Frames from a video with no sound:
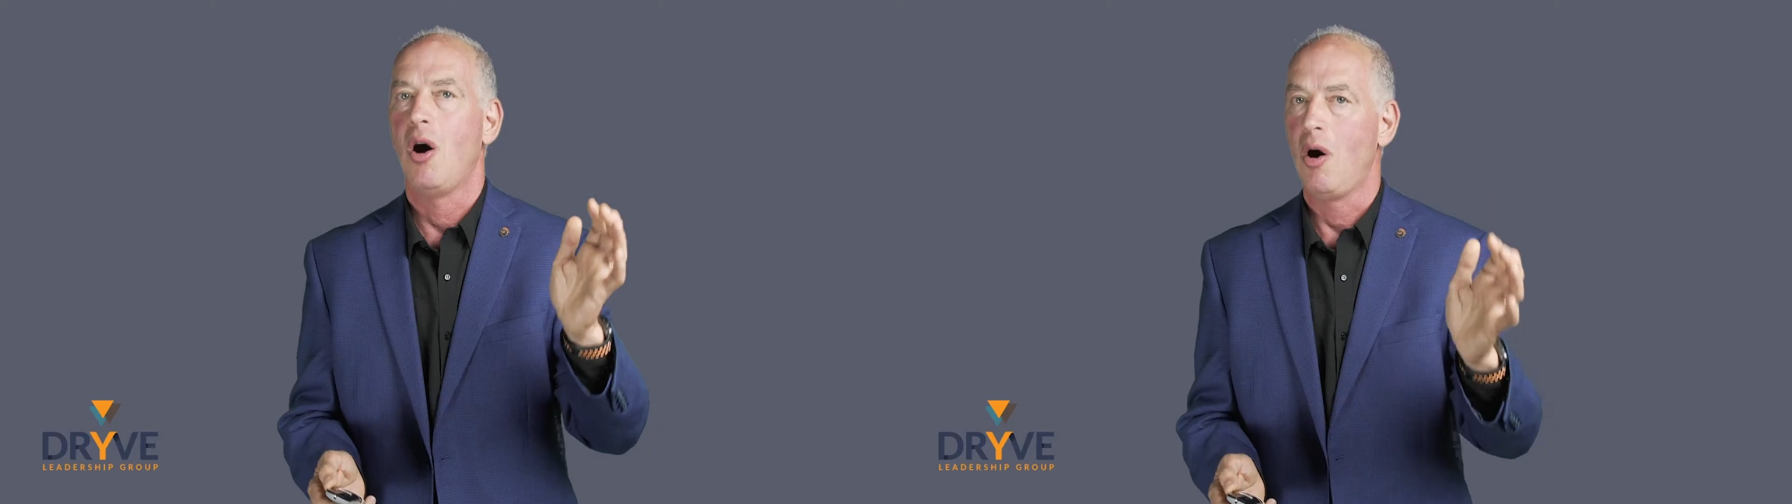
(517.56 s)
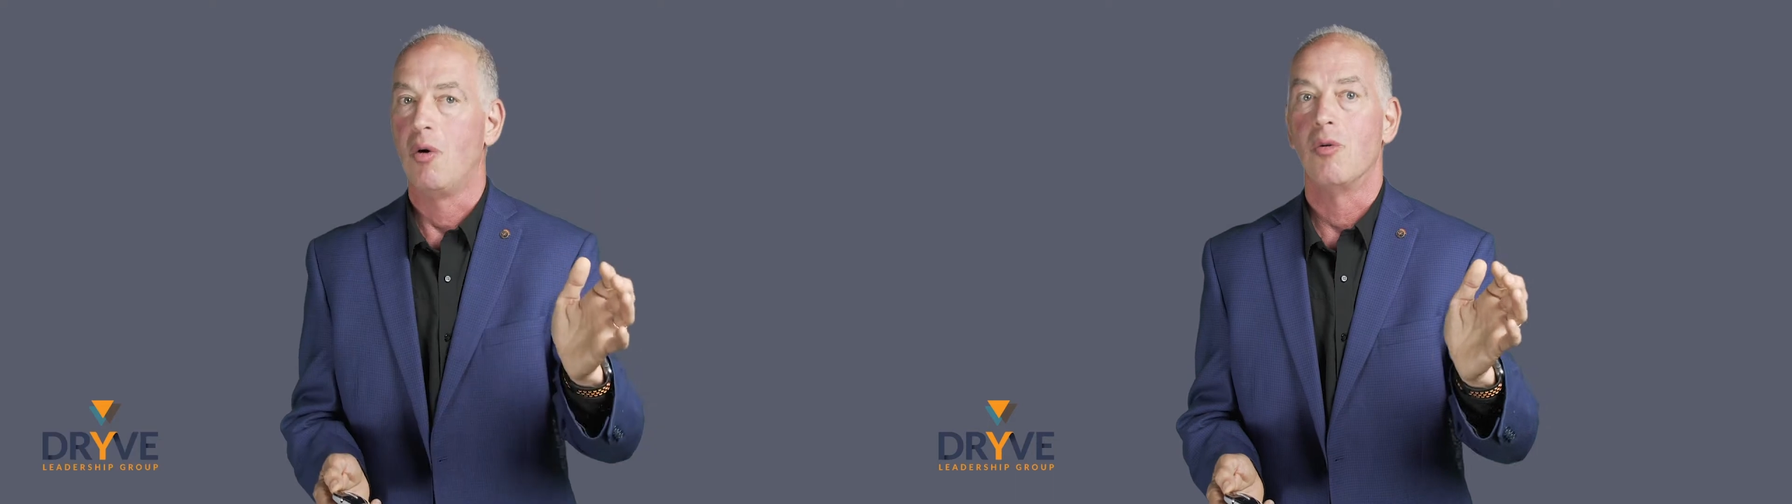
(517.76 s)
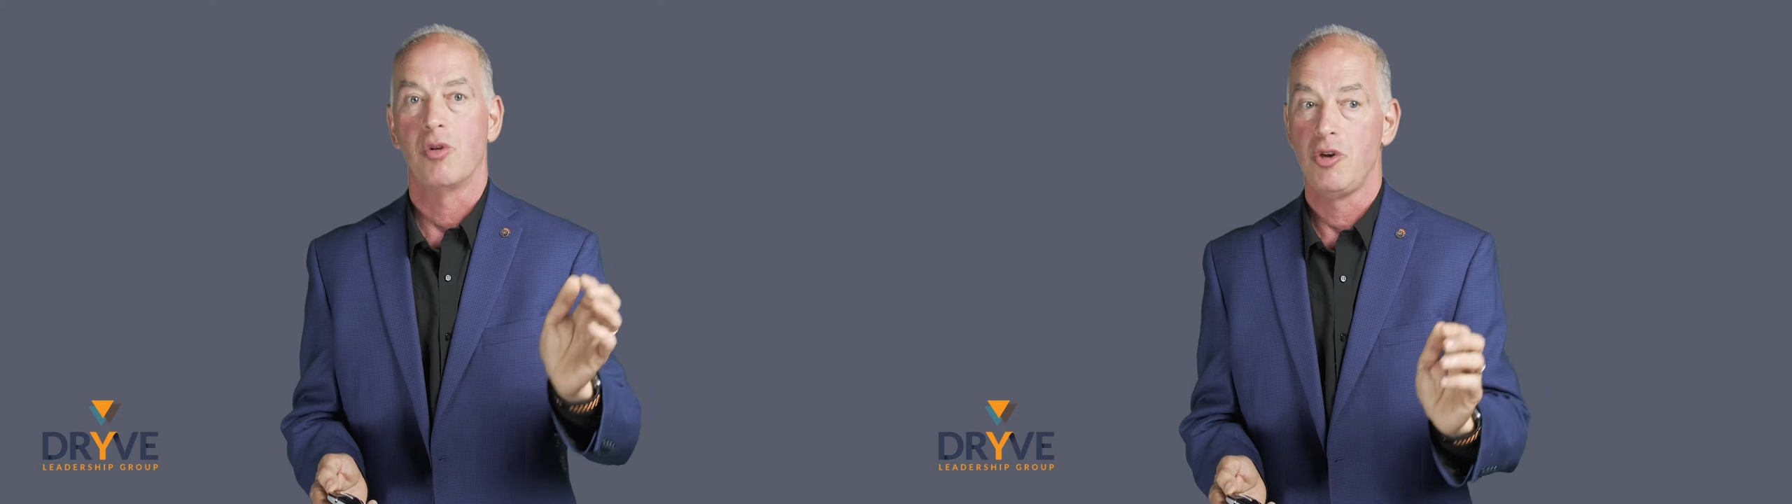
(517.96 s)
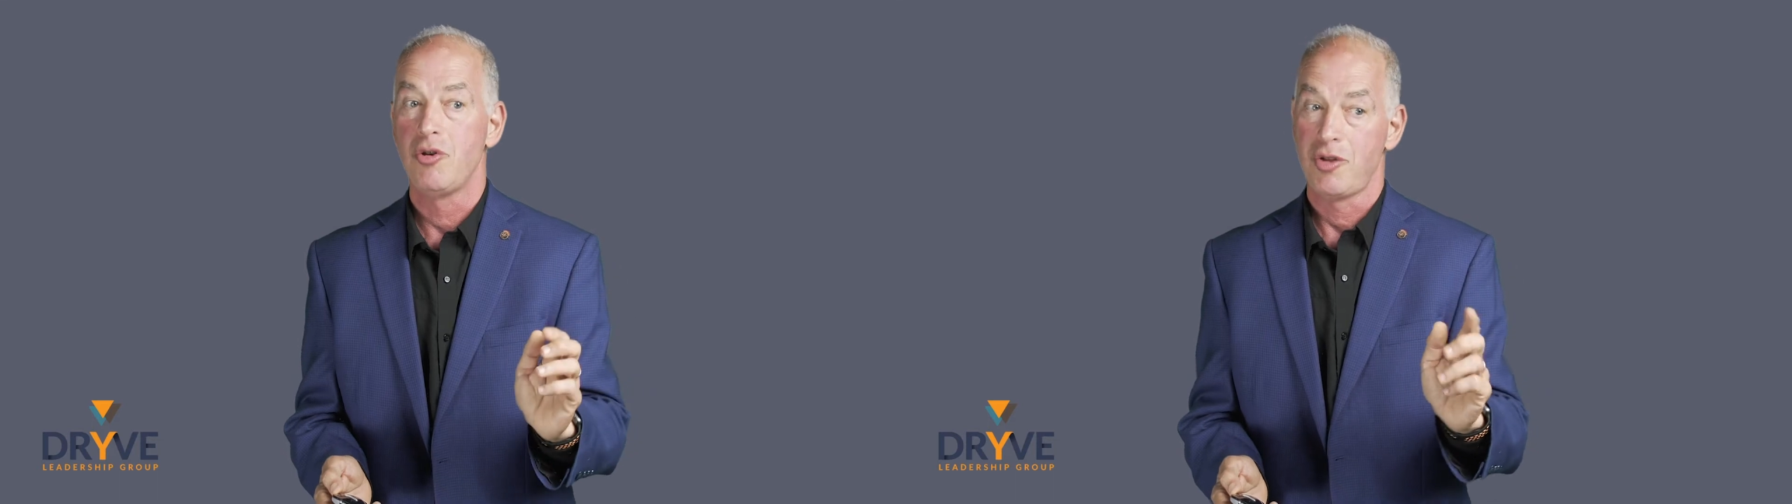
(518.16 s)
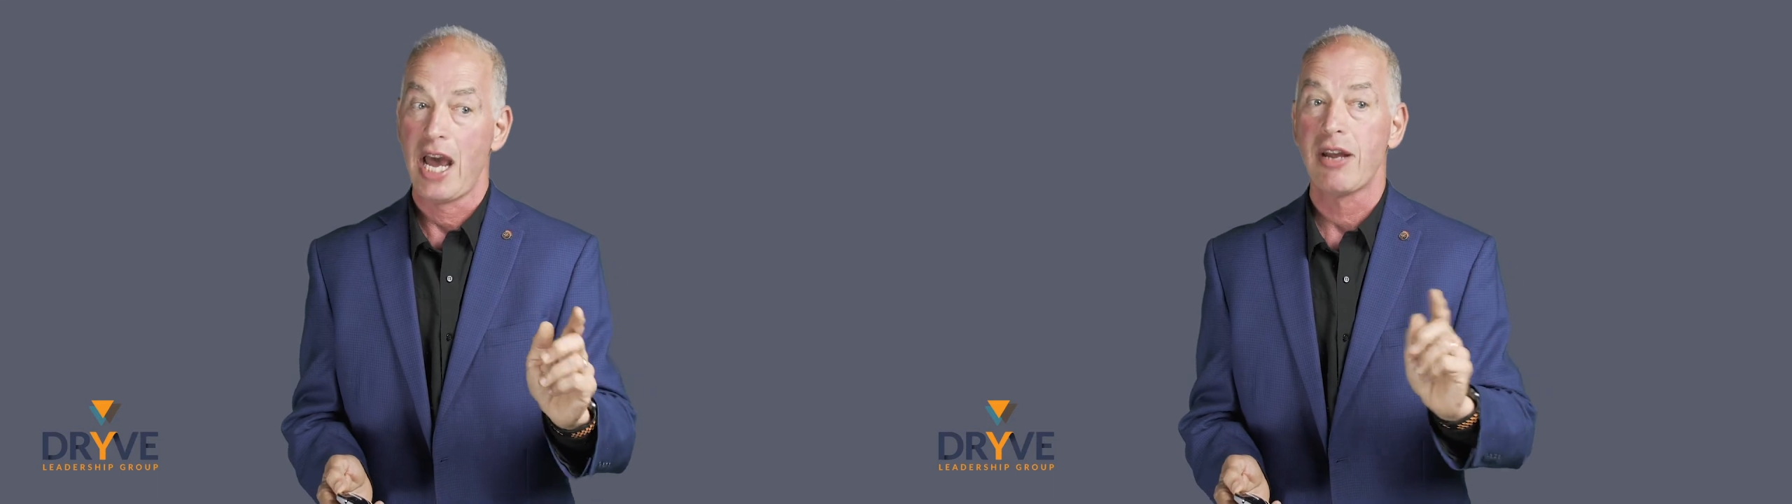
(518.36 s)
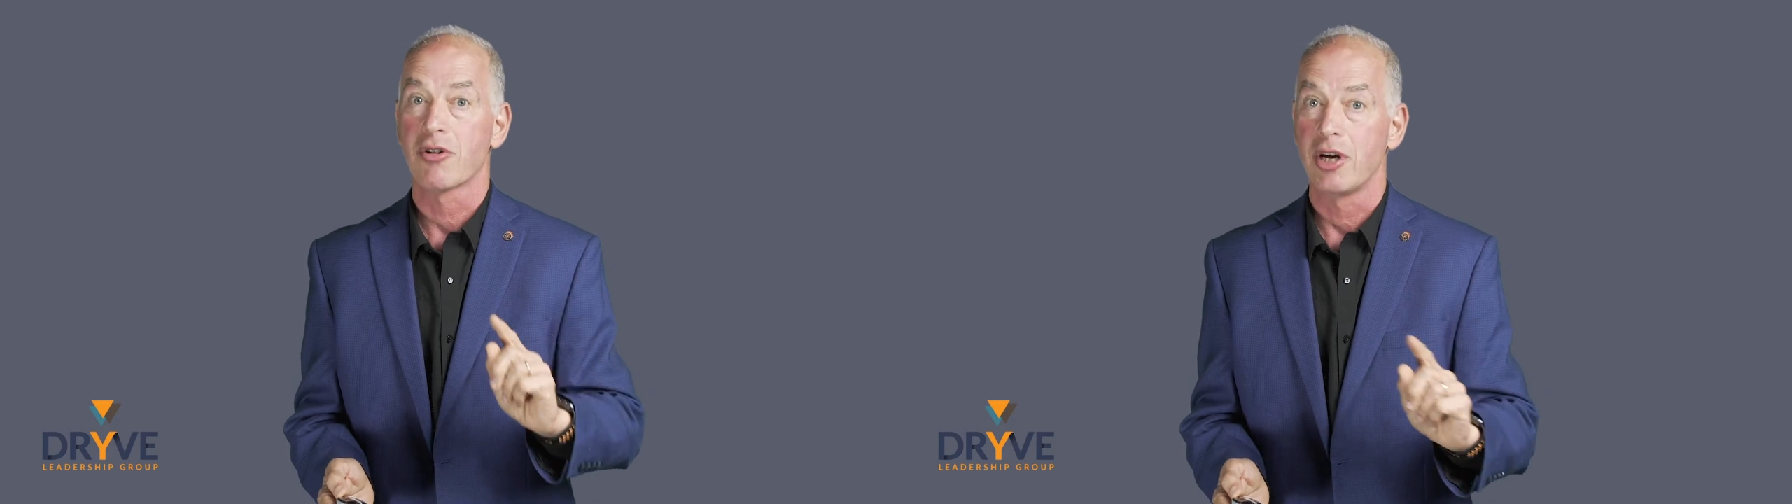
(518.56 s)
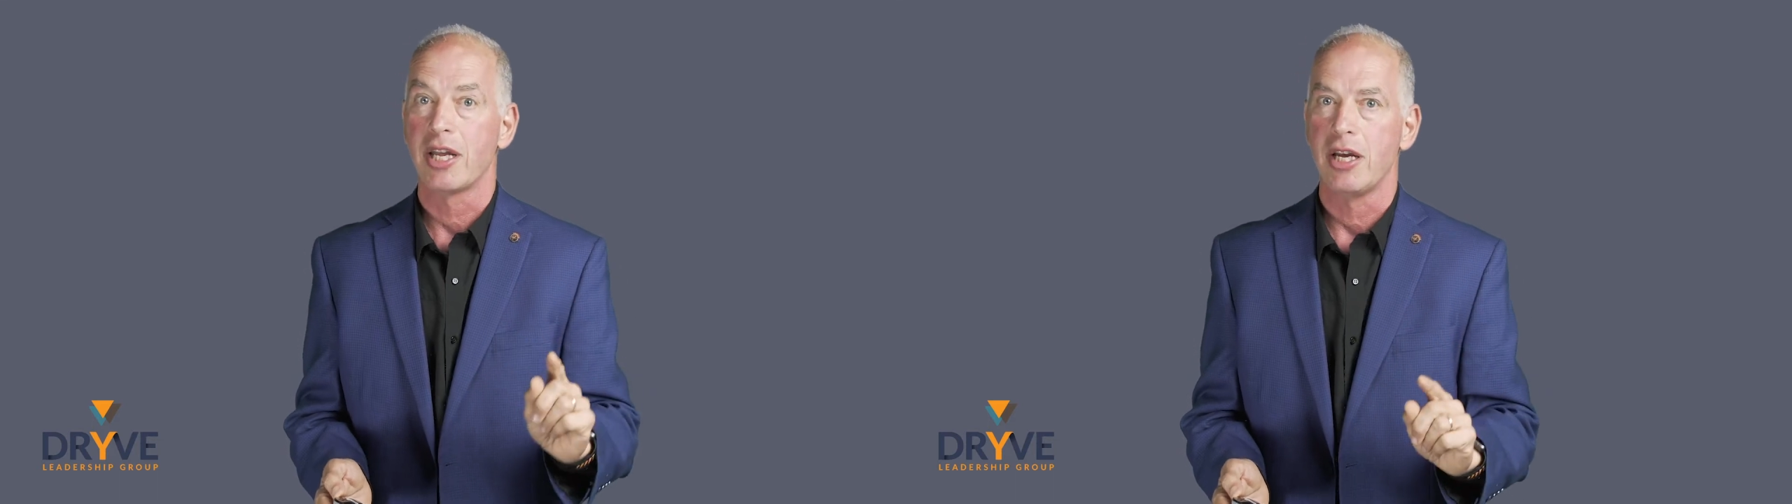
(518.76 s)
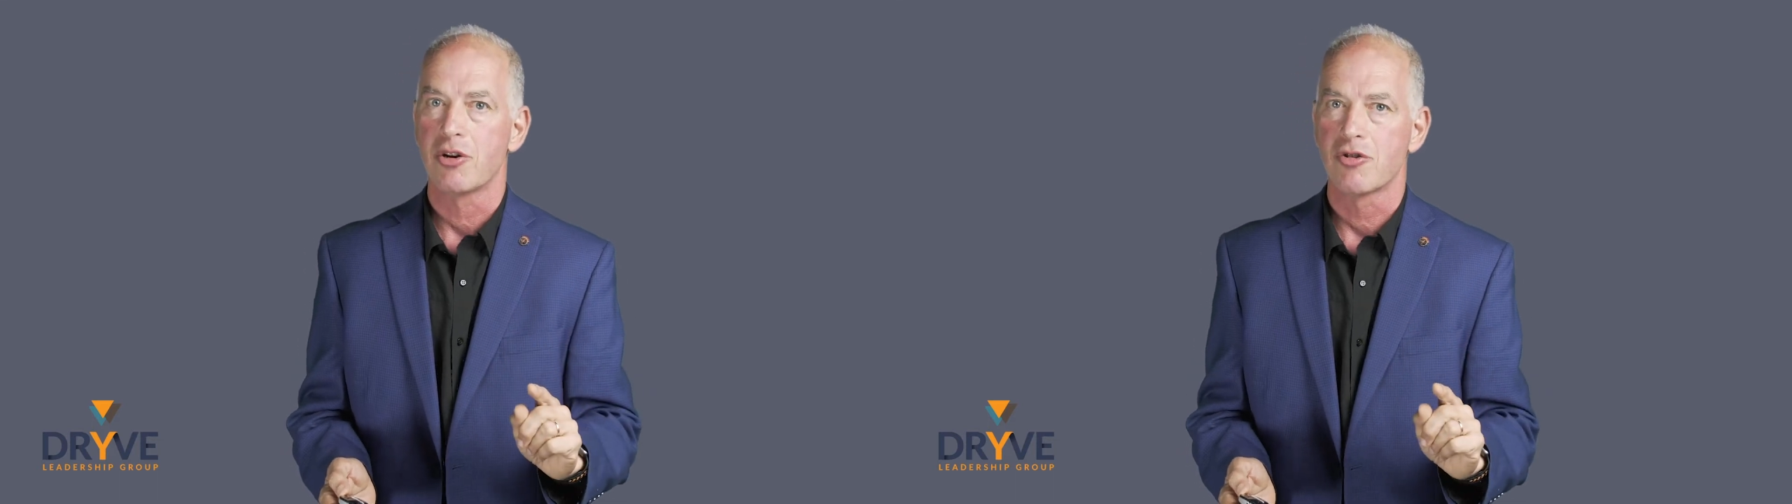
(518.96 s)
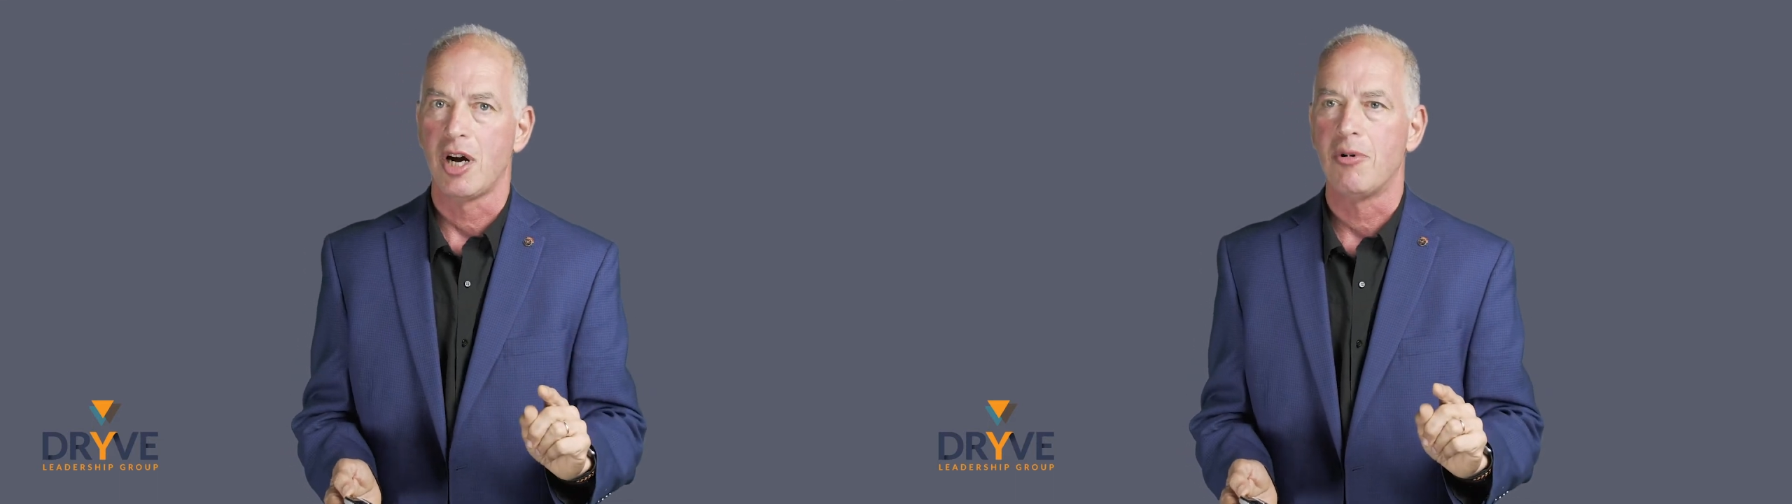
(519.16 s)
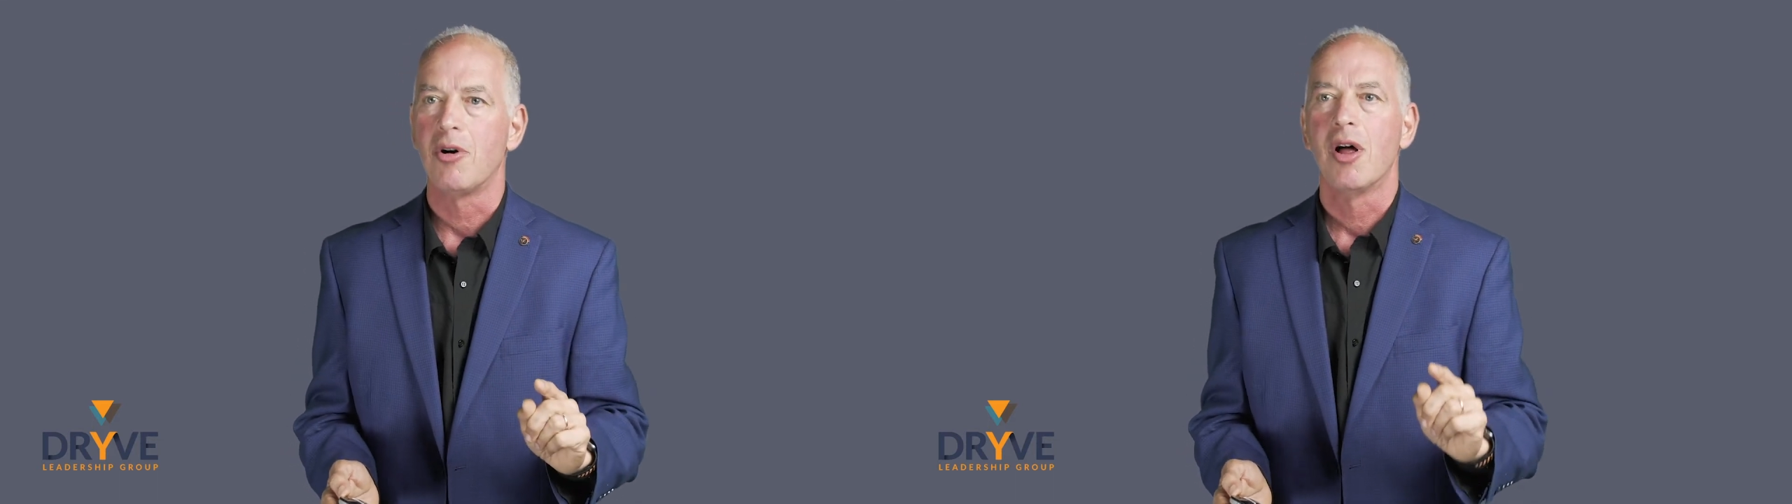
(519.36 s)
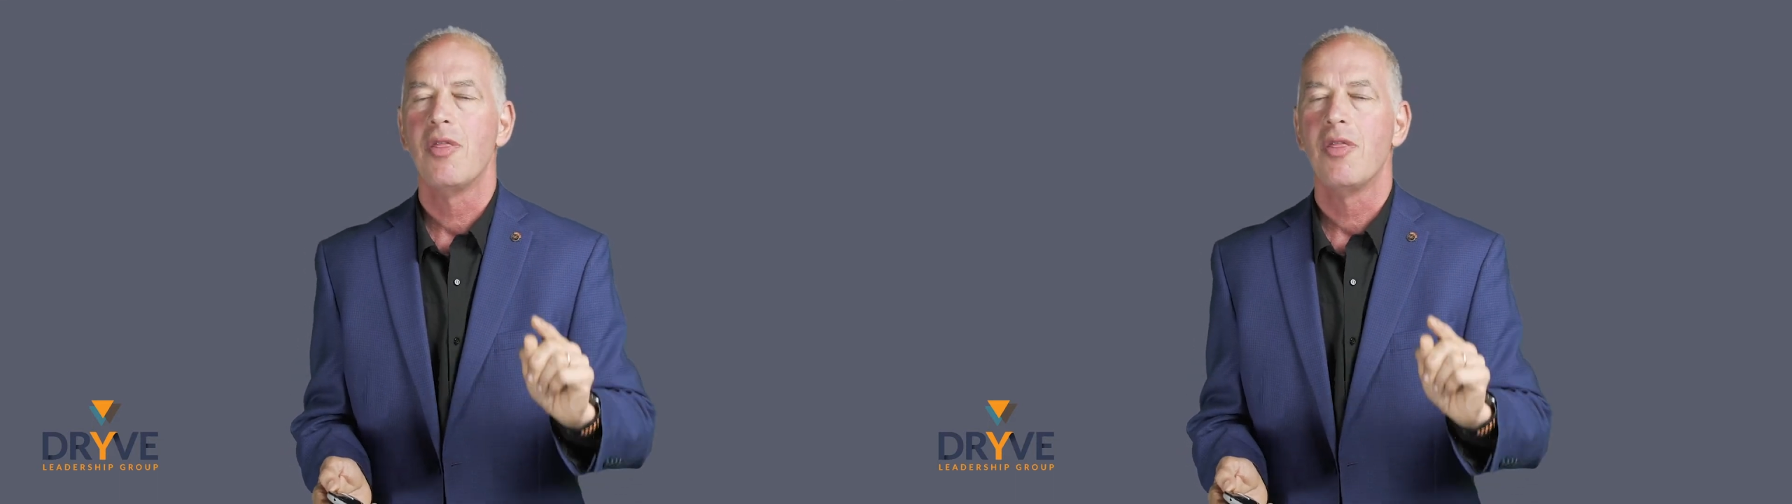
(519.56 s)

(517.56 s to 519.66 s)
Oh, you do that, you're going to get in trouble.